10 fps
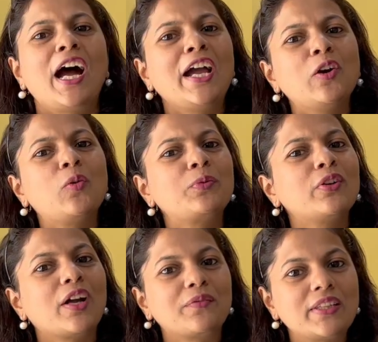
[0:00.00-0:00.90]
I hope
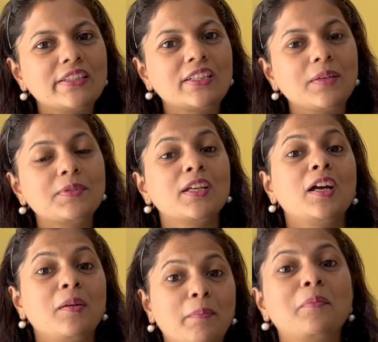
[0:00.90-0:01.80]
you love these tips,
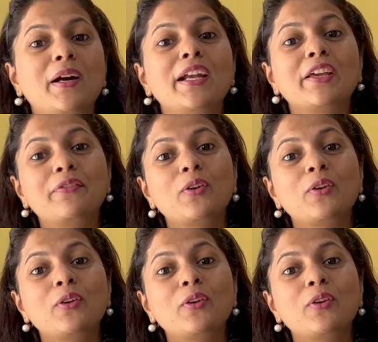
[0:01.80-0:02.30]
but if